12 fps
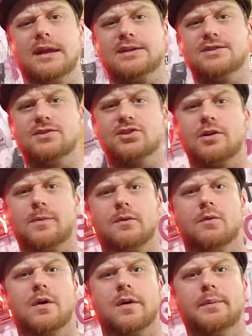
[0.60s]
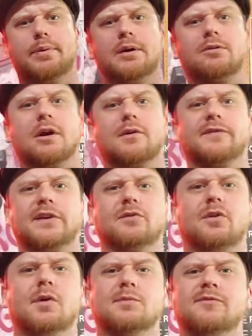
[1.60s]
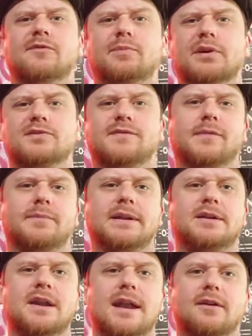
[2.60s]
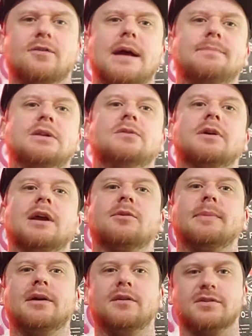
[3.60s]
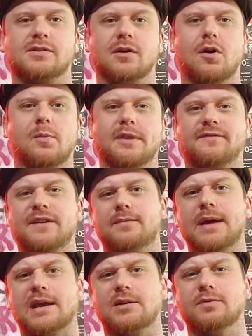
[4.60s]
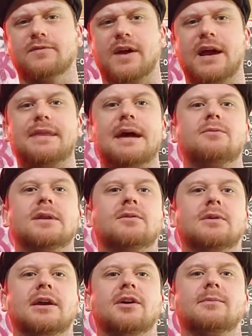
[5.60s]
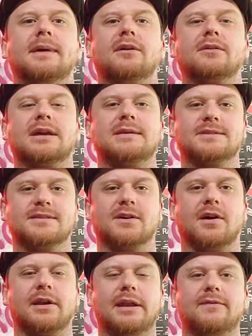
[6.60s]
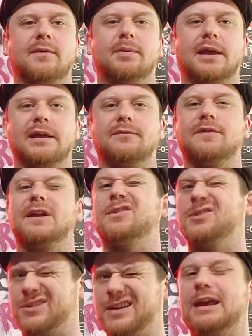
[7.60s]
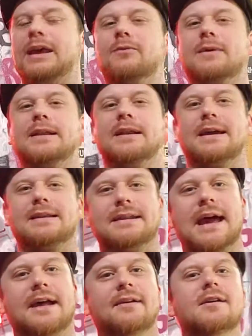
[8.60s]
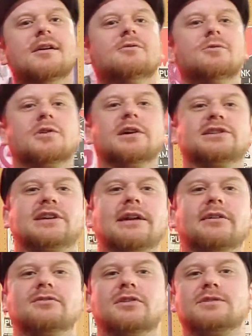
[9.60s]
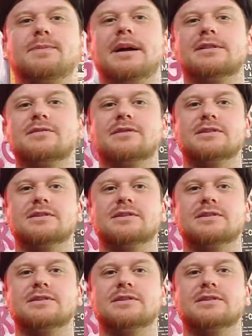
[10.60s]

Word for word: Ladies and gentlemen, welcome to Punk Rock Review, home of a bunch of opinionated crap you don't care about, also the home of the feedback you provide that we don't care about, keeps us on an even playing field, and we like that. Real quick shout out to our sponsor.